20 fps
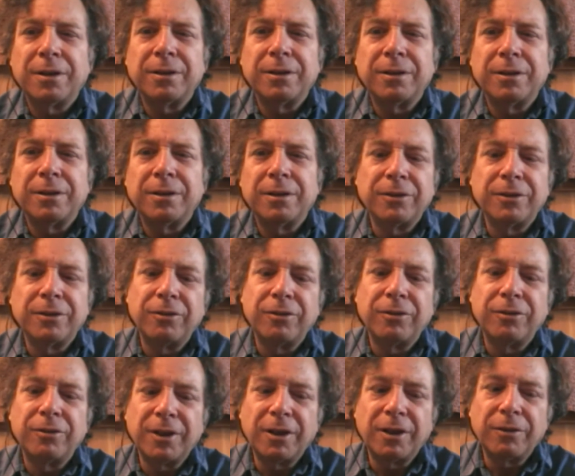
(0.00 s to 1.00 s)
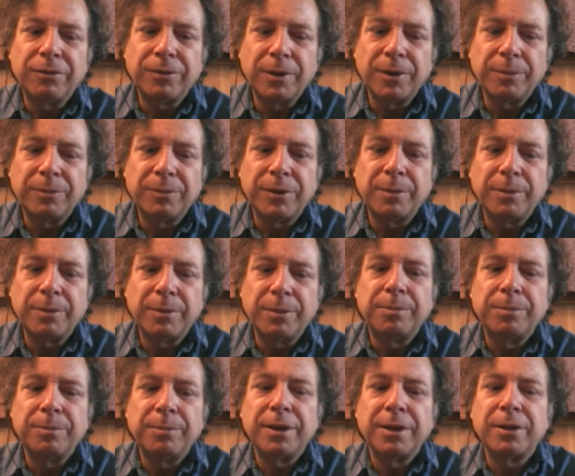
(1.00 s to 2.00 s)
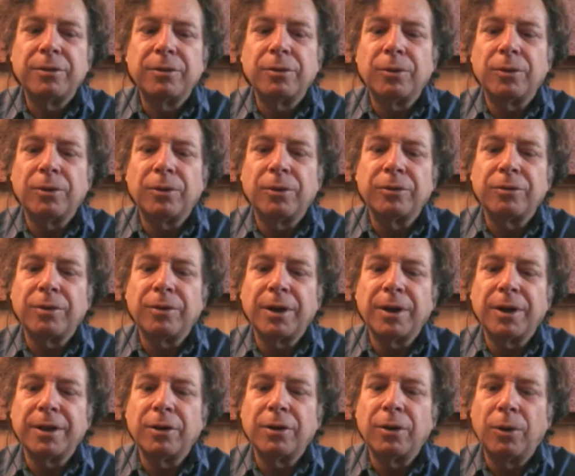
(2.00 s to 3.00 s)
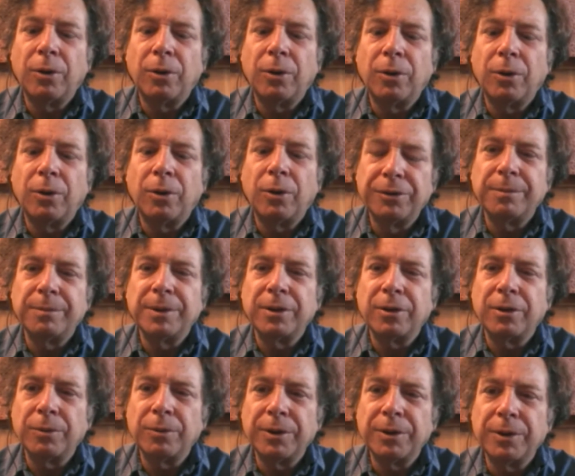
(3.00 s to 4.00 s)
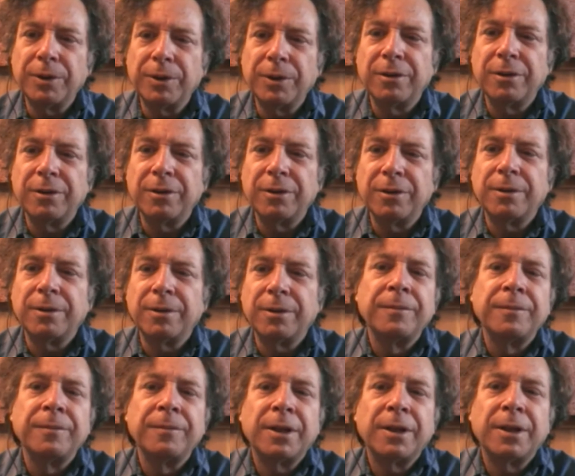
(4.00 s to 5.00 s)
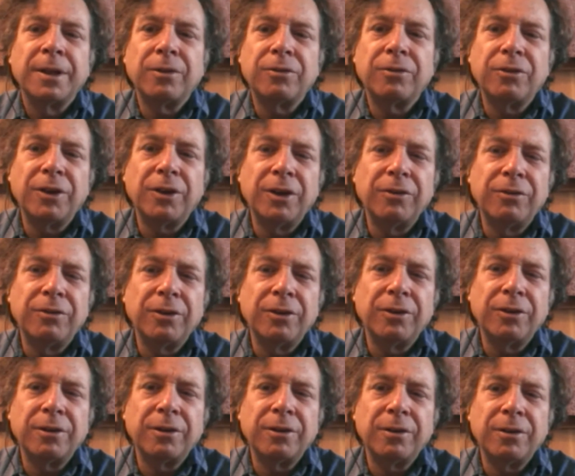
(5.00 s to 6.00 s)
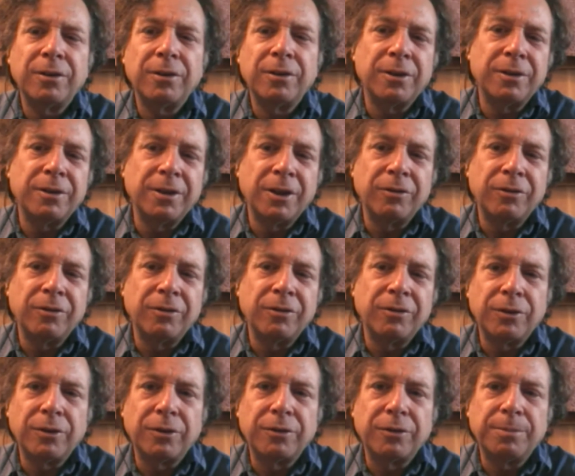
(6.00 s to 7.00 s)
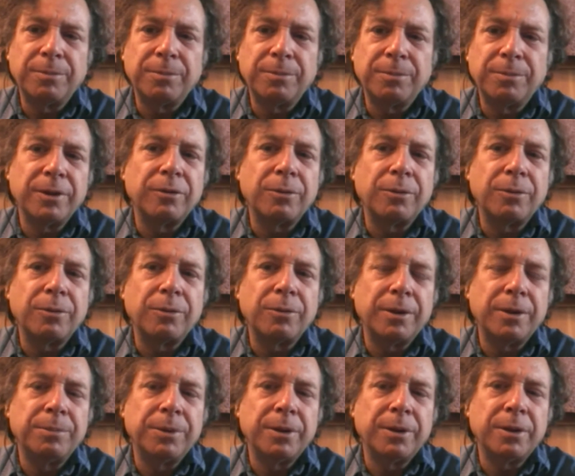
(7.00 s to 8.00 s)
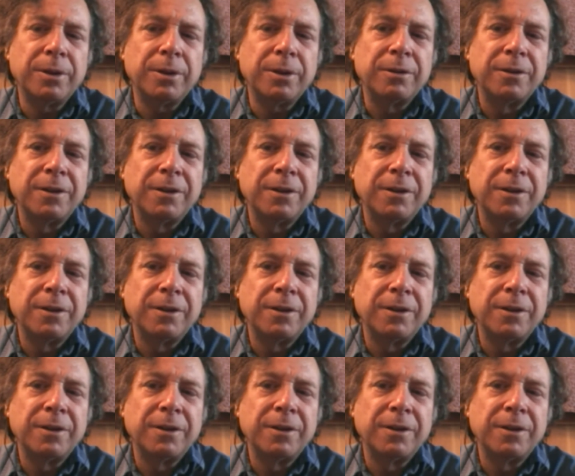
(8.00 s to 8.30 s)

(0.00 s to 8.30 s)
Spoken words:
distance yourself from them a bit or try to hold them and go into them. You're changing the nature of your experience quite a bit.